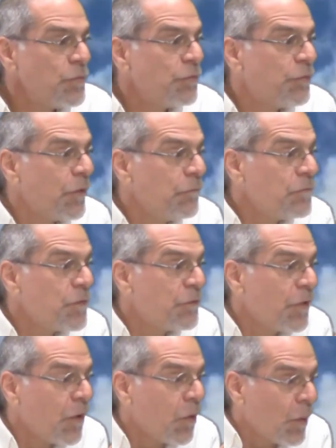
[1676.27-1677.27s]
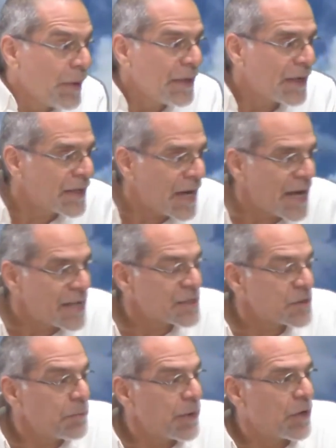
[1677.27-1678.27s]
for for oil and
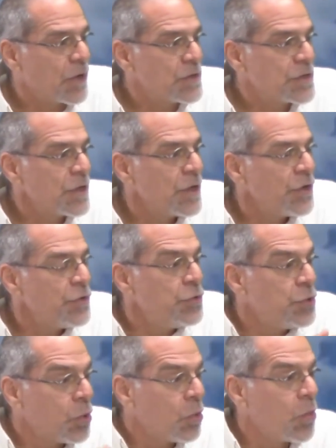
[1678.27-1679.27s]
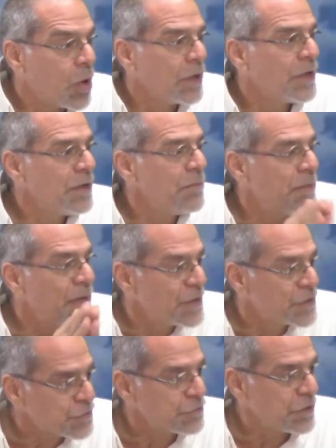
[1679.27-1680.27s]
gas yeah. because no one in the
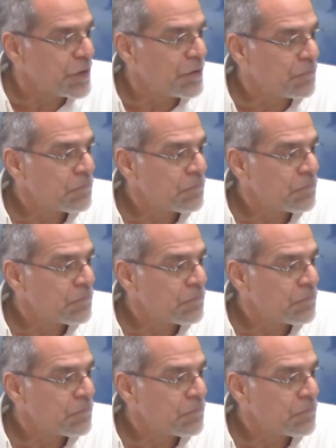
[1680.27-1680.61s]
ministry